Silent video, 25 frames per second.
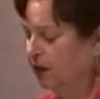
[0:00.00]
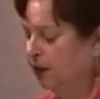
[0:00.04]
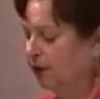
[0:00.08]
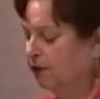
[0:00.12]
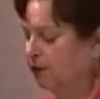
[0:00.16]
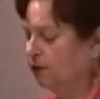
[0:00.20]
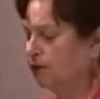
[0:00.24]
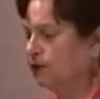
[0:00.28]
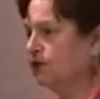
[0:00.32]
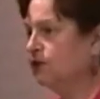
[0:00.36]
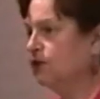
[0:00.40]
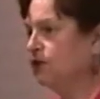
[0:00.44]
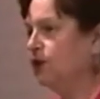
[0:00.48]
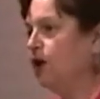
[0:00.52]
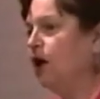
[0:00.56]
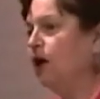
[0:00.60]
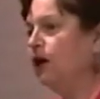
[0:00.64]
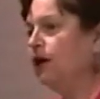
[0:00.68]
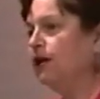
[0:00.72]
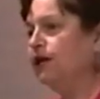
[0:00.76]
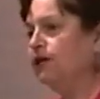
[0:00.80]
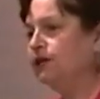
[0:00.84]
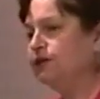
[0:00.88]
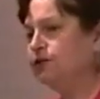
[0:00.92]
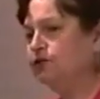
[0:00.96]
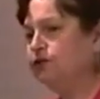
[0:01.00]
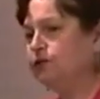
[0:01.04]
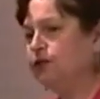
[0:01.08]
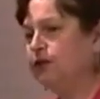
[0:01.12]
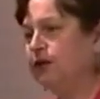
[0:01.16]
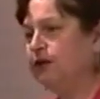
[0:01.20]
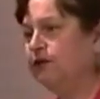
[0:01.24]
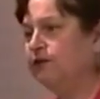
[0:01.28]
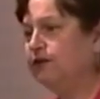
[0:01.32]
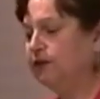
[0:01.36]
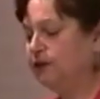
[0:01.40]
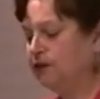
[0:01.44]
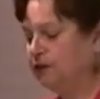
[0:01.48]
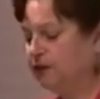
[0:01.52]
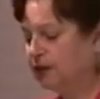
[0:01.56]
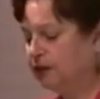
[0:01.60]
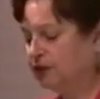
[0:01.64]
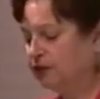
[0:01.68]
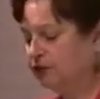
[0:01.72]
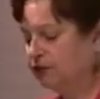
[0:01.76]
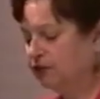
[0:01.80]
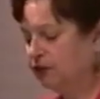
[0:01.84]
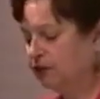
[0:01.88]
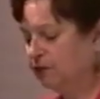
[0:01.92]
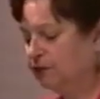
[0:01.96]
There is a long history of
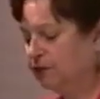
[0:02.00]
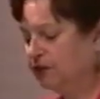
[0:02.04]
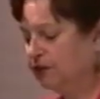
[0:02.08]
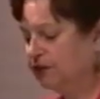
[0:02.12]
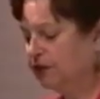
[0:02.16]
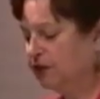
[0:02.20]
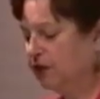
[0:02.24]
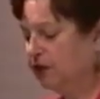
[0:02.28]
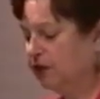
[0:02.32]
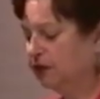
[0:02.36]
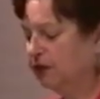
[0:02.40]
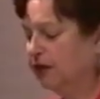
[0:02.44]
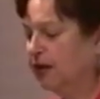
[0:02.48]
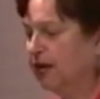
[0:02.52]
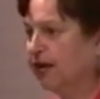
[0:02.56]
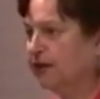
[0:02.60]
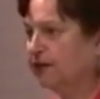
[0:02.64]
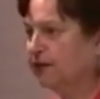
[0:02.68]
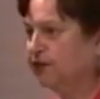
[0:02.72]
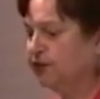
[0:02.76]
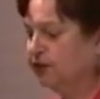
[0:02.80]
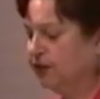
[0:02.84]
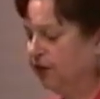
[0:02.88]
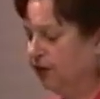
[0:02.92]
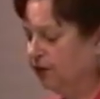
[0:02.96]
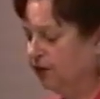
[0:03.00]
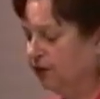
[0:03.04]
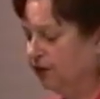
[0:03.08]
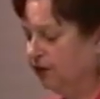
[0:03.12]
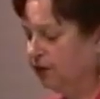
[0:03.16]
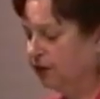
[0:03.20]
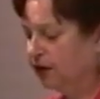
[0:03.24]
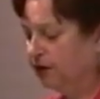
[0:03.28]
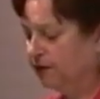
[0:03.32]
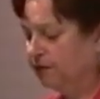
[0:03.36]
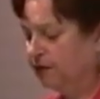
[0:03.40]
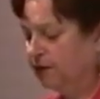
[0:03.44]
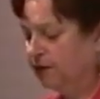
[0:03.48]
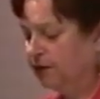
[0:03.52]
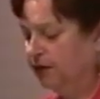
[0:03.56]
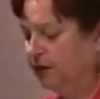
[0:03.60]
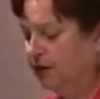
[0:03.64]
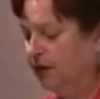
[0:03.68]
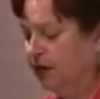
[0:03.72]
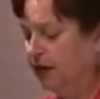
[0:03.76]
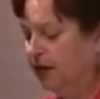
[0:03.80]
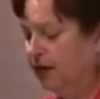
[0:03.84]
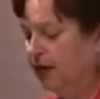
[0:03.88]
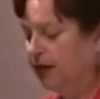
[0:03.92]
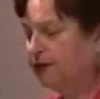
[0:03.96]
industrial basalt casting in Europe,
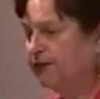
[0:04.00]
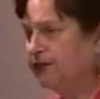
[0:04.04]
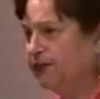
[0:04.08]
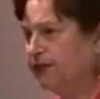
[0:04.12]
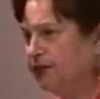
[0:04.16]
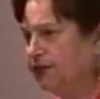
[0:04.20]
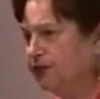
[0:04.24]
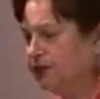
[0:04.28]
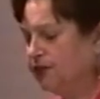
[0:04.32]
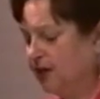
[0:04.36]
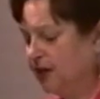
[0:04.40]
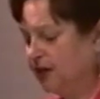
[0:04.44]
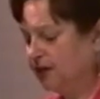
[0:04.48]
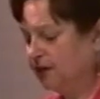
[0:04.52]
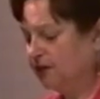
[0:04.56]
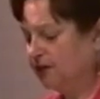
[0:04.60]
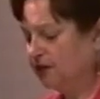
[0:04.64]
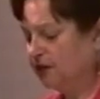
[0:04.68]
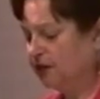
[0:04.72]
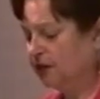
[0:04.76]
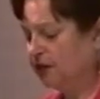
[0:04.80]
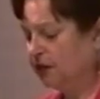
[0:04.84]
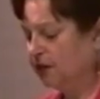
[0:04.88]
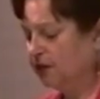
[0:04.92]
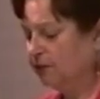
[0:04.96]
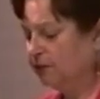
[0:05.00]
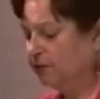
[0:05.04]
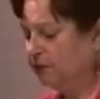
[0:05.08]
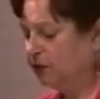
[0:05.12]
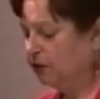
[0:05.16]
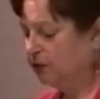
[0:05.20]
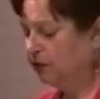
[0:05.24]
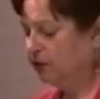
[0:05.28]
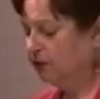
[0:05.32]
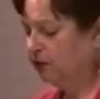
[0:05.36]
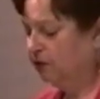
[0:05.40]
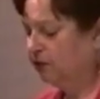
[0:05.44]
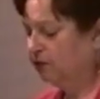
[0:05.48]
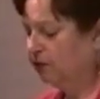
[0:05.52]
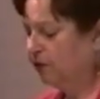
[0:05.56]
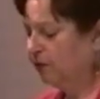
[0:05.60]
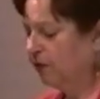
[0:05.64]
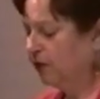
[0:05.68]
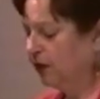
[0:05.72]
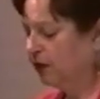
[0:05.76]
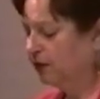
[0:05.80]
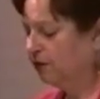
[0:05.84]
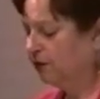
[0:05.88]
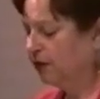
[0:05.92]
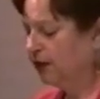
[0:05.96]
and such casting on the moon, from
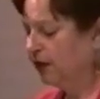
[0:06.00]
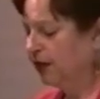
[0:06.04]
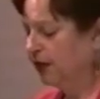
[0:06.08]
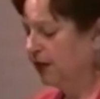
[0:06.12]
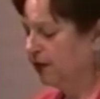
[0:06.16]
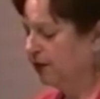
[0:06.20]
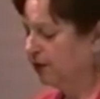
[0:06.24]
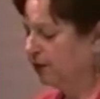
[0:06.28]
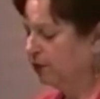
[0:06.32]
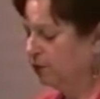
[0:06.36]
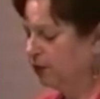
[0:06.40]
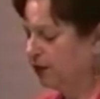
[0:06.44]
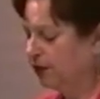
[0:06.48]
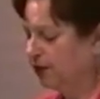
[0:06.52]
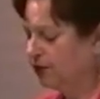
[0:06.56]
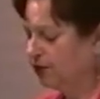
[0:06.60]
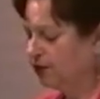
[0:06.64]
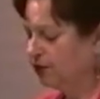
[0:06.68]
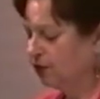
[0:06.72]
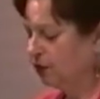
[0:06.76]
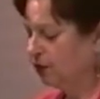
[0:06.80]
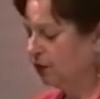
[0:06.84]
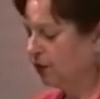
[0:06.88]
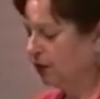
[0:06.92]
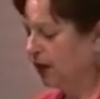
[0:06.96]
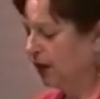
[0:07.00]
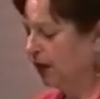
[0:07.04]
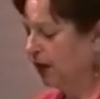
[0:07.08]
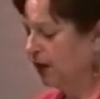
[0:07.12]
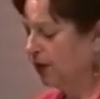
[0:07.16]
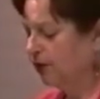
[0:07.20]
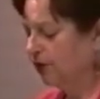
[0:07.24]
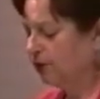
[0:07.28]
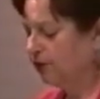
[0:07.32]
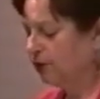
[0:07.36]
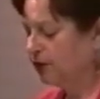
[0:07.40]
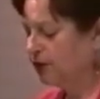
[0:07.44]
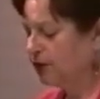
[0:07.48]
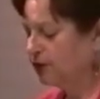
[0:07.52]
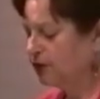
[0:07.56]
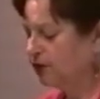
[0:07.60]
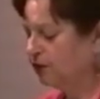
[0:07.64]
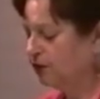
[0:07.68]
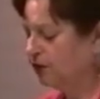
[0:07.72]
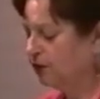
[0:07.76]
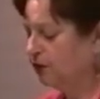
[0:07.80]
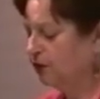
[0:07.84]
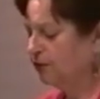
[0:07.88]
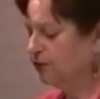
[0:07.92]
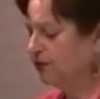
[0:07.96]
ilmenite-enriched or iron-rich
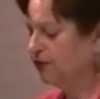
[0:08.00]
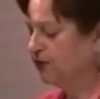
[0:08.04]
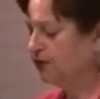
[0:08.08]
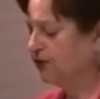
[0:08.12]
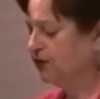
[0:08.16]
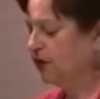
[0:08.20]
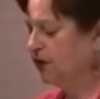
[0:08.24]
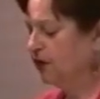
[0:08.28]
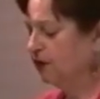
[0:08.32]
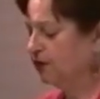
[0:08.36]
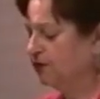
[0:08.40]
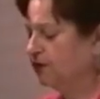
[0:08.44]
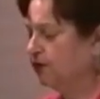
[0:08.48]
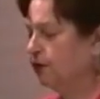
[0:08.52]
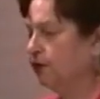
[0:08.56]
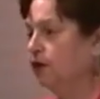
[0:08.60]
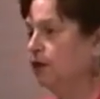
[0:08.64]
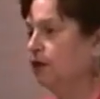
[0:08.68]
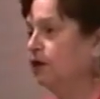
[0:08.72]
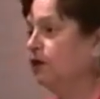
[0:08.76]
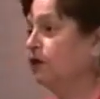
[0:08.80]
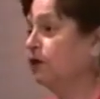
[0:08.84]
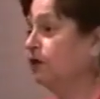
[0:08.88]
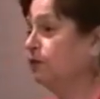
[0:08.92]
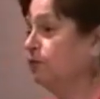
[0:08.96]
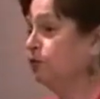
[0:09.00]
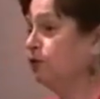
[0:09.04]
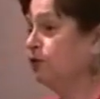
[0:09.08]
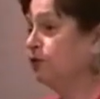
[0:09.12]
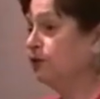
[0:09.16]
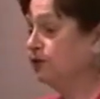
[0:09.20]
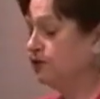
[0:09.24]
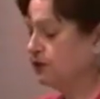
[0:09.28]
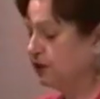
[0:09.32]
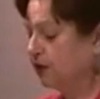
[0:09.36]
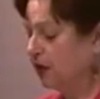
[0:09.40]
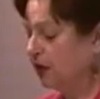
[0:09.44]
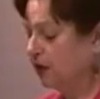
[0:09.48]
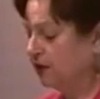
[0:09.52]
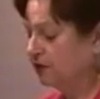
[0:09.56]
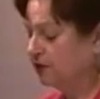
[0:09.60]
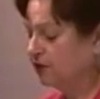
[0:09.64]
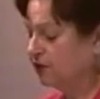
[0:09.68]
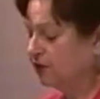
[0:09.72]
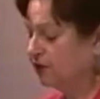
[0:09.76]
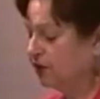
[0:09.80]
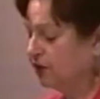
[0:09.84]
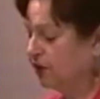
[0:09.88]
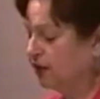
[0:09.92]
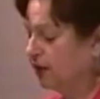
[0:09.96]
lunar basalt could produce
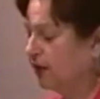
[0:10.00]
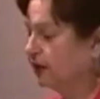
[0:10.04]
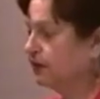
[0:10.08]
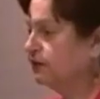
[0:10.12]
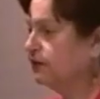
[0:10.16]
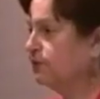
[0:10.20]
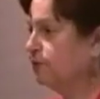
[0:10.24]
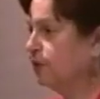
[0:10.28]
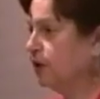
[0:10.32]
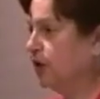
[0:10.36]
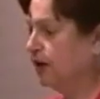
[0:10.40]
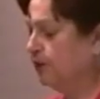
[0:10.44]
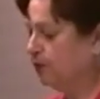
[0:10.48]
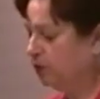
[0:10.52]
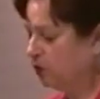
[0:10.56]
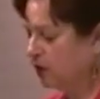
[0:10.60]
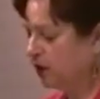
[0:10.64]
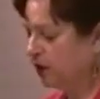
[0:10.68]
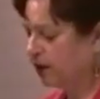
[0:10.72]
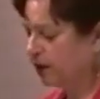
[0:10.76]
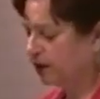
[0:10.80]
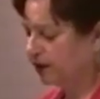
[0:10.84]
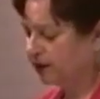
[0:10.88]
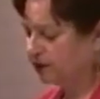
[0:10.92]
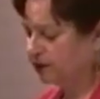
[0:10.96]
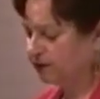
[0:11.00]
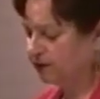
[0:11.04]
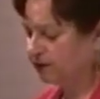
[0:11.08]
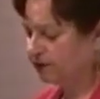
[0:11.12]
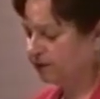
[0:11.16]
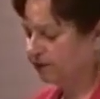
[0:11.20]
oxygen as a byproduct.